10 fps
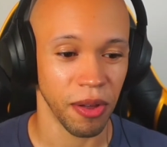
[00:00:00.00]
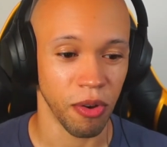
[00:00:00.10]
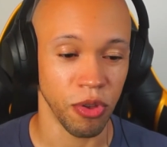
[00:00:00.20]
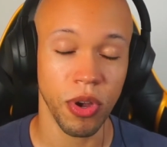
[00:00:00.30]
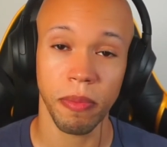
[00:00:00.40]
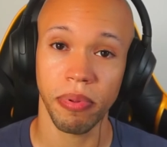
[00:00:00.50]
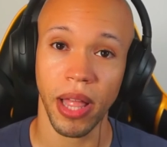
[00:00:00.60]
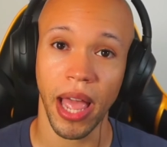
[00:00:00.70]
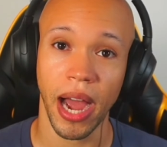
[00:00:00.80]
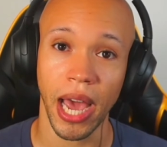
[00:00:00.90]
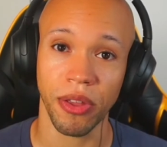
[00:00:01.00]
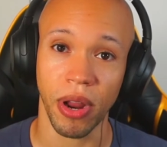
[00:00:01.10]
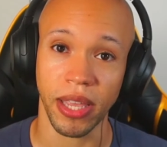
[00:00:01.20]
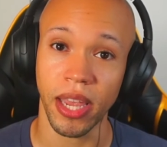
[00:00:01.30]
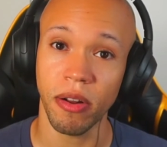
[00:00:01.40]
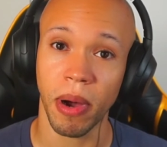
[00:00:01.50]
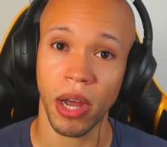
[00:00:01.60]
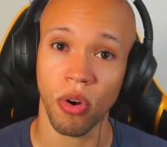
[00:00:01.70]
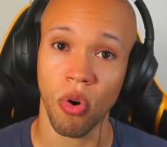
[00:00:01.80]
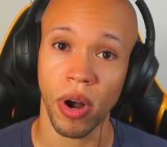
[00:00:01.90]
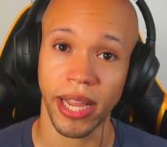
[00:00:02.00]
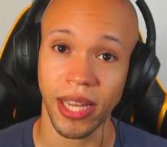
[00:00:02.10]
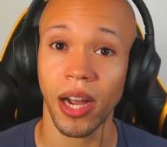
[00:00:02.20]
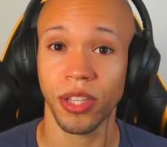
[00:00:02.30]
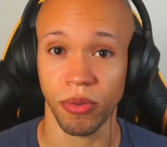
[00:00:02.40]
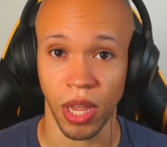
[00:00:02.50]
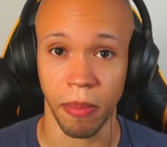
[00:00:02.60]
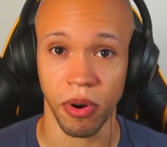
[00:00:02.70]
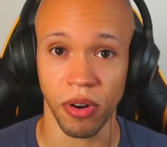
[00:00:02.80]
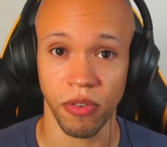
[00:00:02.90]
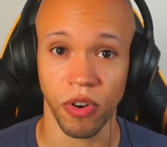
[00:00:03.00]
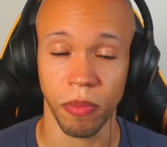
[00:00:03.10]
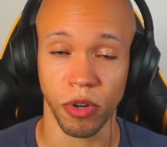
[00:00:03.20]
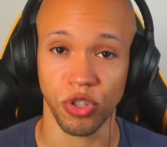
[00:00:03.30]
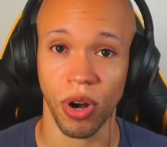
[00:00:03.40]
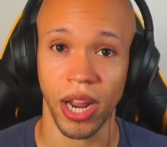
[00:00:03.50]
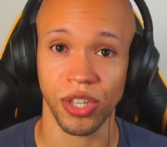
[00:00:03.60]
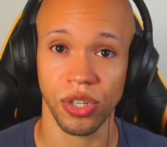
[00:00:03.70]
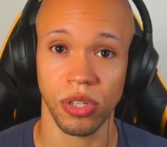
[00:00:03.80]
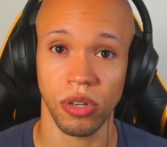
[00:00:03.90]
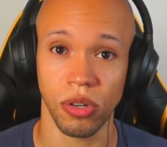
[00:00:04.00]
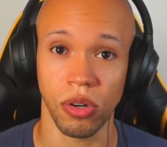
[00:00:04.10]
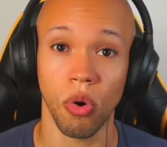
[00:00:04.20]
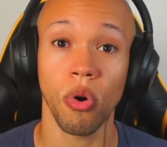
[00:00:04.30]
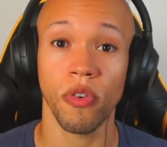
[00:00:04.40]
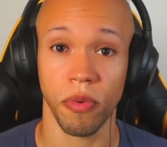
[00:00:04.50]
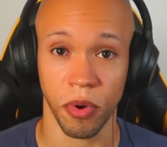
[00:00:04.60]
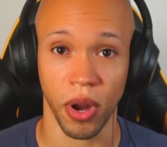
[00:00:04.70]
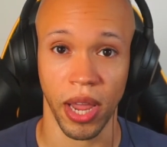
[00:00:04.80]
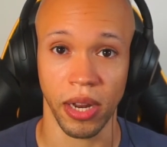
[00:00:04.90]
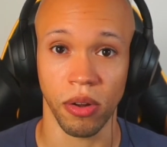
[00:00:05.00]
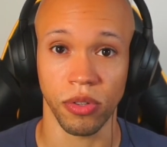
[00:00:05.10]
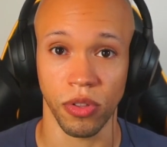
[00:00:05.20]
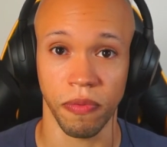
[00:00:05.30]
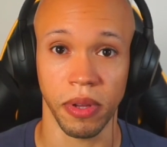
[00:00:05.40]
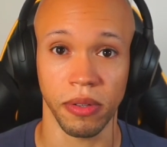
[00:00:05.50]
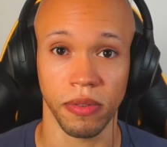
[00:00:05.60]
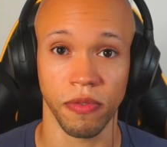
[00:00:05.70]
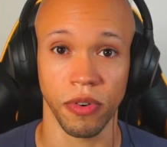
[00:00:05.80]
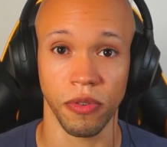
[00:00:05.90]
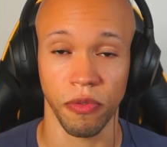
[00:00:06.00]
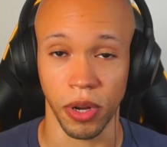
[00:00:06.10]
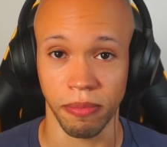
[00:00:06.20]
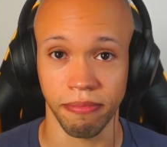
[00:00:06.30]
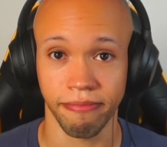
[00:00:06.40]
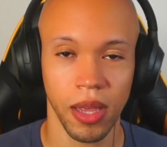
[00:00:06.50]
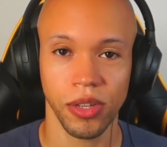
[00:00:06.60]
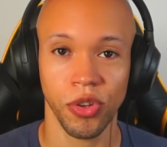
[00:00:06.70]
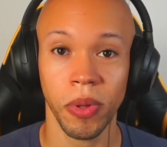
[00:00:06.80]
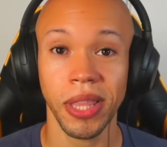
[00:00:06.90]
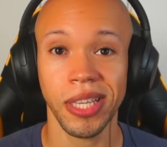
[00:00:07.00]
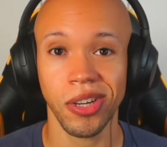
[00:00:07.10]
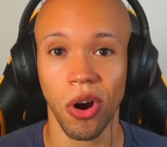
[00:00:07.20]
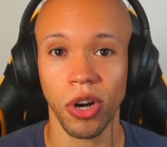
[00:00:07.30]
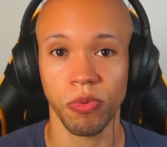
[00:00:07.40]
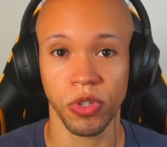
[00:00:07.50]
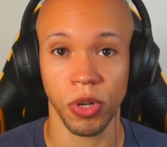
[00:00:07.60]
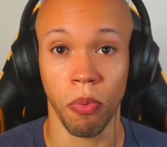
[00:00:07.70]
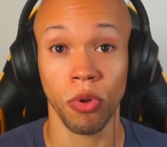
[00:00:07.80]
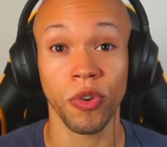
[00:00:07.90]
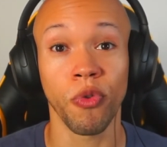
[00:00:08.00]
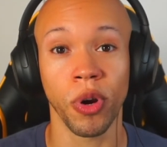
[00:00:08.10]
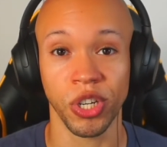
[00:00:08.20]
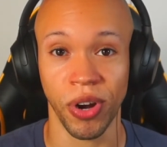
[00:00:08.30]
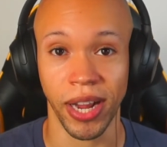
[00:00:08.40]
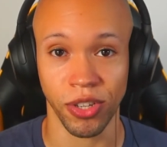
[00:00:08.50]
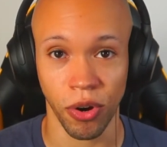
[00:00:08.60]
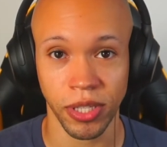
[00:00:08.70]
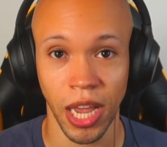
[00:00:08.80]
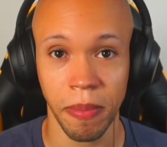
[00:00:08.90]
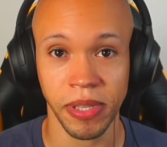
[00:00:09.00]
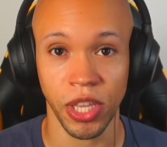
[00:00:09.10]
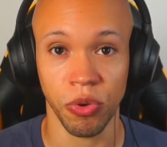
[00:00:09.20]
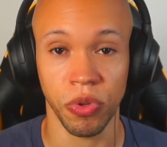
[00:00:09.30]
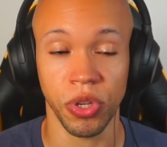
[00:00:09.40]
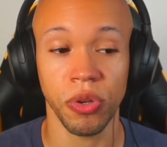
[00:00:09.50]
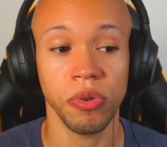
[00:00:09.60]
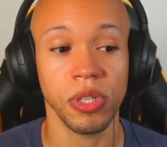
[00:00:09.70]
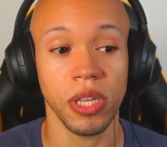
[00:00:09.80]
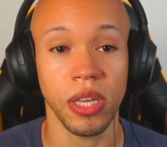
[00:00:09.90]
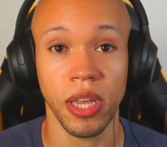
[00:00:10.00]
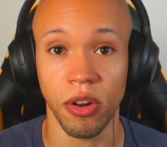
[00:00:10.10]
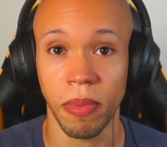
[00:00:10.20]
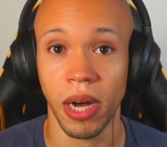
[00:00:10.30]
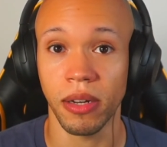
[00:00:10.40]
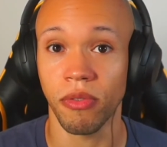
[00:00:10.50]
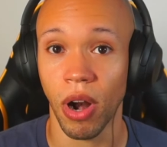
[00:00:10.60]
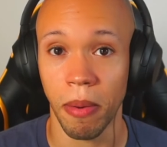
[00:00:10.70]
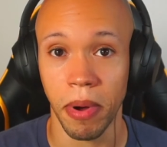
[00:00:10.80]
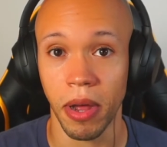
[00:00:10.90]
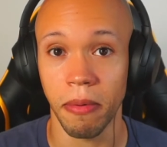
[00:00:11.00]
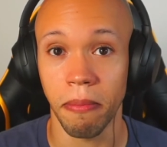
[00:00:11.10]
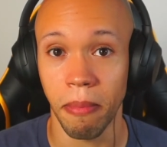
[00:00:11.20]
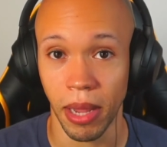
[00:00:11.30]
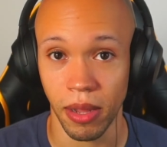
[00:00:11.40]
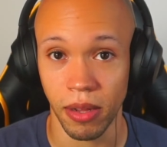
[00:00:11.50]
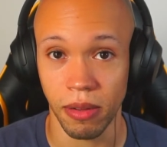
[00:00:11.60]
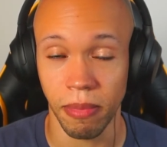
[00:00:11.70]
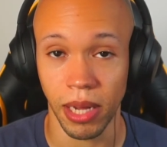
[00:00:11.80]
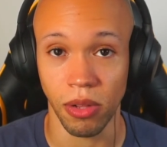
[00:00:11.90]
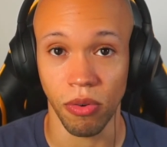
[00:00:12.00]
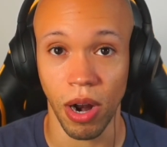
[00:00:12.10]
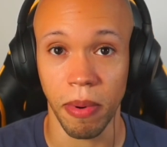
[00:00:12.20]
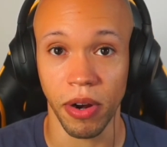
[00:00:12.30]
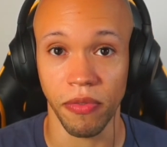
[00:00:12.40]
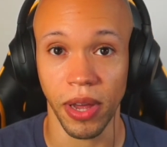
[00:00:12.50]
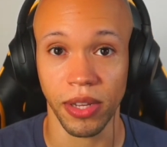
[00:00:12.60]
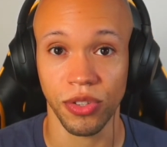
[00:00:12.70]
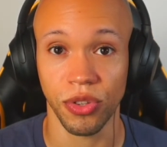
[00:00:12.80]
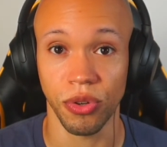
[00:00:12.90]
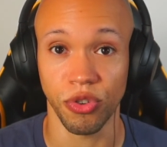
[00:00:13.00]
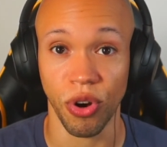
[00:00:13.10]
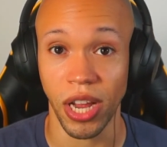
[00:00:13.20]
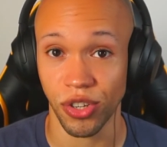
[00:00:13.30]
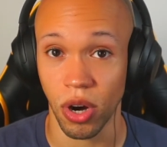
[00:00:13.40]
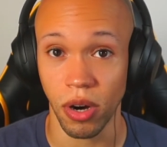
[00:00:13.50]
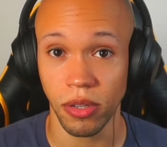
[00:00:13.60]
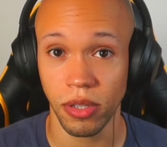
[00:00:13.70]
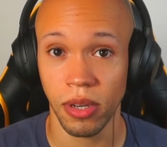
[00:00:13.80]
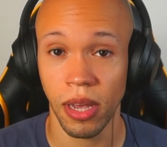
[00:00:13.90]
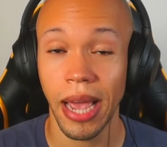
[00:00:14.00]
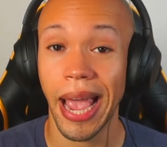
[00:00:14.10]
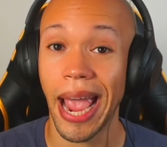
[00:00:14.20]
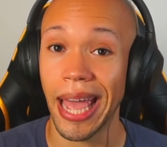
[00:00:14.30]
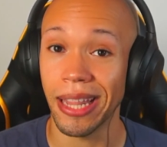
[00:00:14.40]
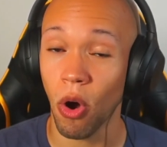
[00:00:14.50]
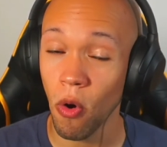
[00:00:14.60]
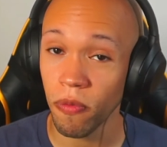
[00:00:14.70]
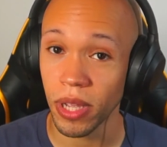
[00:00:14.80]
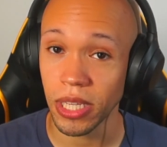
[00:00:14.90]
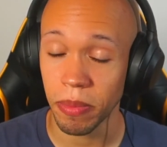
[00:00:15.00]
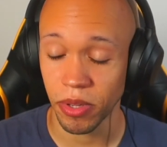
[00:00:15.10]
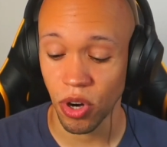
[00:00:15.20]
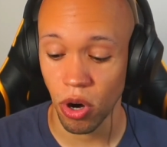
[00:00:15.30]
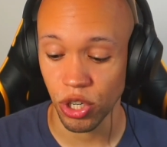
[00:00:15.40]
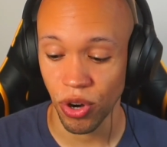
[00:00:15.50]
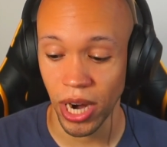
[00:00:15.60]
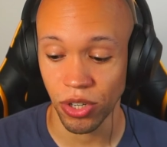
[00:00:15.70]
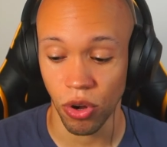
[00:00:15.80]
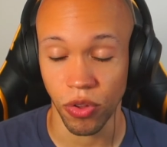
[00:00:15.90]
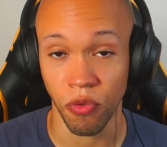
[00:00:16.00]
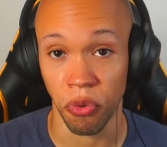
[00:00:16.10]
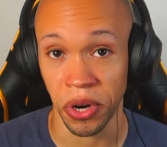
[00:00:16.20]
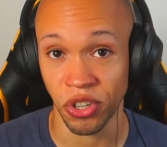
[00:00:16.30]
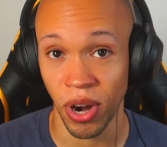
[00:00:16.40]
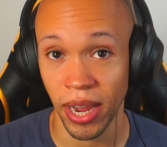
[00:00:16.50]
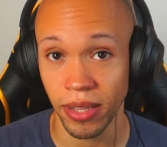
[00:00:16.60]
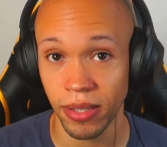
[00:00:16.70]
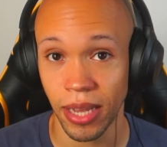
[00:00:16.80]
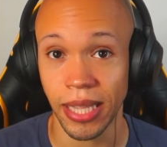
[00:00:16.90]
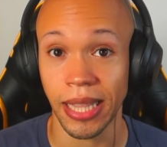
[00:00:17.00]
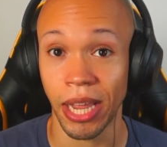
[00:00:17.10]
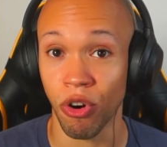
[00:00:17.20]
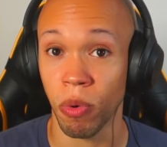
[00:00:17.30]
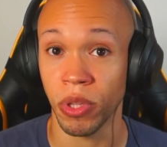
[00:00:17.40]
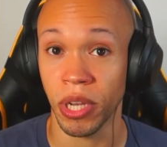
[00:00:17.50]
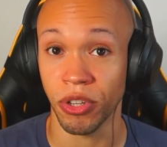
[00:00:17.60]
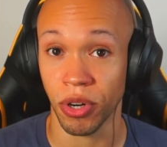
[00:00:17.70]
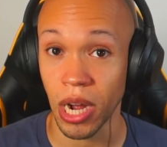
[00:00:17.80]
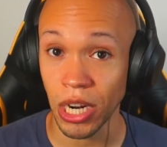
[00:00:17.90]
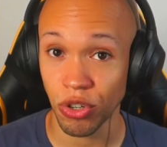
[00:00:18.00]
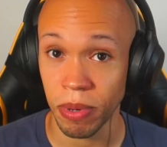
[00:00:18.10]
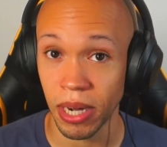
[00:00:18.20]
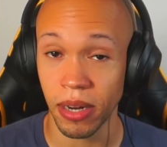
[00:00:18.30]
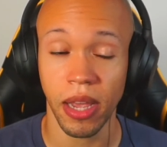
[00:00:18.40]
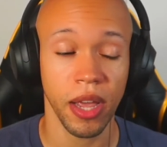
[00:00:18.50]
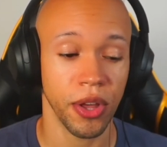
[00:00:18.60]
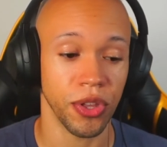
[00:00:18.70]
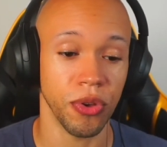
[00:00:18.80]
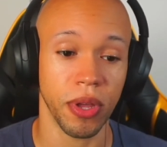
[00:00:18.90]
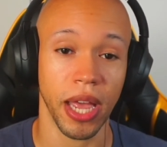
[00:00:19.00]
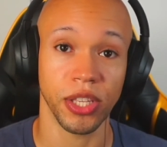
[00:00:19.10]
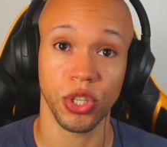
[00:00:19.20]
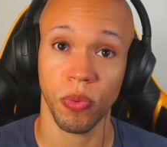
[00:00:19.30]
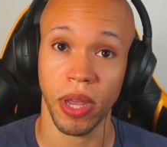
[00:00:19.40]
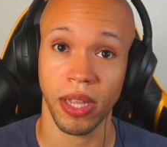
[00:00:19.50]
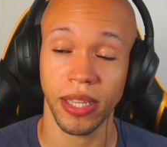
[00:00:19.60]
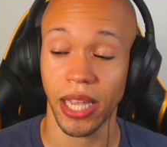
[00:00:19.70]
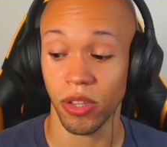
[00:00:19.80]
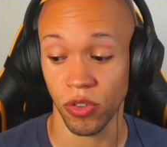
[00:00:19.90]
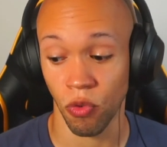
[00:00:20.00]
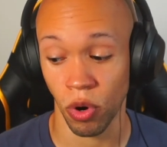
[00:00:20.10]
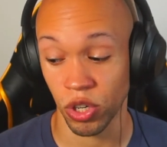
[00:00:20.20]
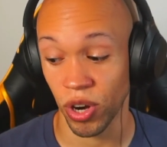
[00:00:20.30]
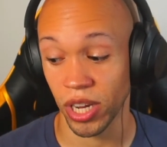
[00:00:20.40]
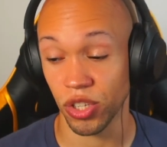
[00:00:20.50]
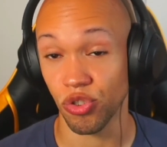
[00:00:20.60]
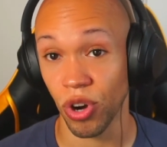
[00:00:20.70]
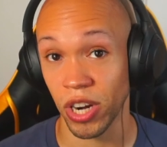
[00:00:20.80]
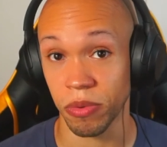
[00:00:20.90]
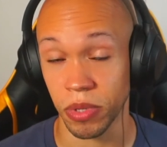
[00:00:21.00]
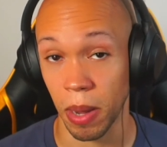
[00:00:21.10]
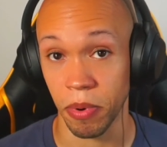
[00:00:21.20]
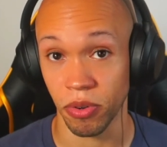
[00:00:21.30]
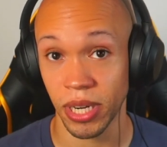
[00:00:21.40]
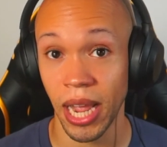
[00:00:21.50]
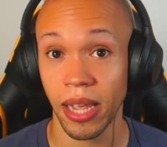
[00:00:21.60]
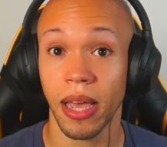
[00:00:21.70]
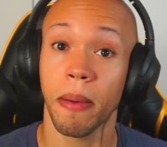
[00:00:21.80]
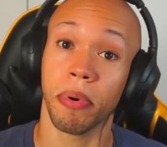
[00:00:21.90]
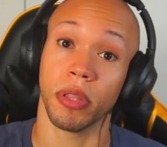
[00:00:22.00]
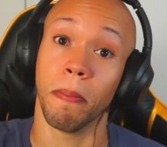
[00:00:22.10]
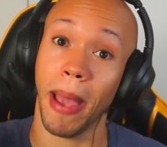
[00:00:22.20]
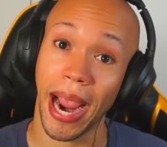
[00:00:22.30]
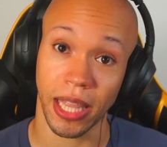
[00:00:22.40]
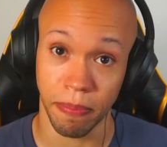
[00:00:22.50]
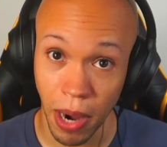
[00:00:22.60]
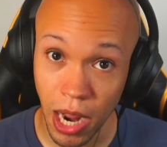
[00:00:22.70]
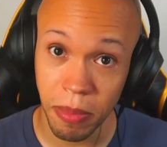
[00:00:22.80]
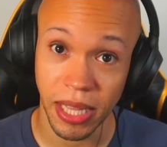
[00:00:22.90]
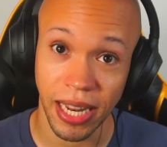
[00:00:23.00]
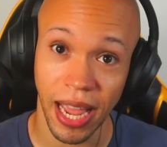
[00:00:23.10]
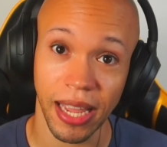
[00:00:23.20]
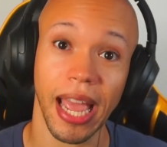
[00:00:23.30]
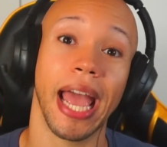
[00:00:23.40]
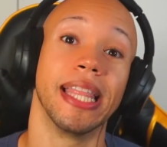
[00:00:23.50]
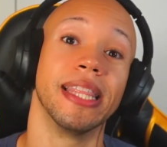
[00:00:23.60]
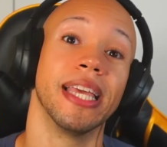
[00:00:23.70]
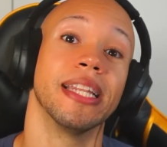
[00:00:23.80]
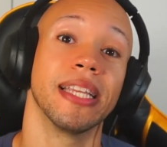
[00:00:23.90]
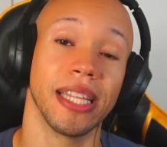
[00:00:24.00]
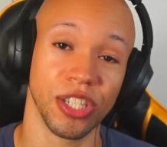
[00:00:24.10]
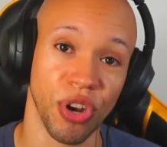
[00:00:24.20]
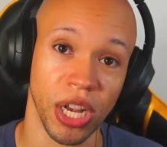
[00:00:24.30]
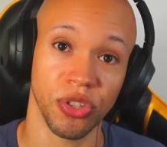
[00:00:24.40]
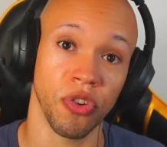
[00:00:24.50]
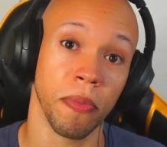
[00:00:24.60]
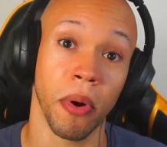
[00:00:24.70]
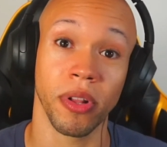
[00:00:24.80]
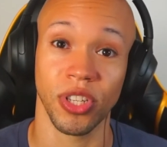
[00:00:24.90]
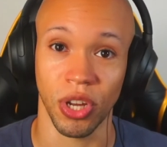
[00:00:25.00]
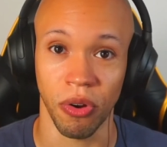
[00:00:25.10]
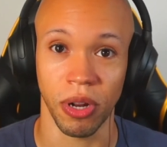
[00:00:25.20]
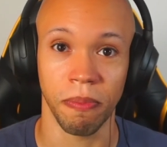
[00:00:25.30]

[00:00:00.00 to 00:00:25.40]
you can play either a Guidomon or a Takuto Tamer from your trash or from your hand onto the field for free. So with these cards, which support the 4 Great Dragons archetype, is that you would use the Guidomon, Growlmon, Megalo Growlmon effects to trash cards, and hopefully some of those cards trash are the 4 Great Dragons, and then later on when you get your Gondramon, you can swing, take those 4 Great Dragons you trash from the top of your deck, put them back at the bottom of the deck, and then get the trash to your opponent's security.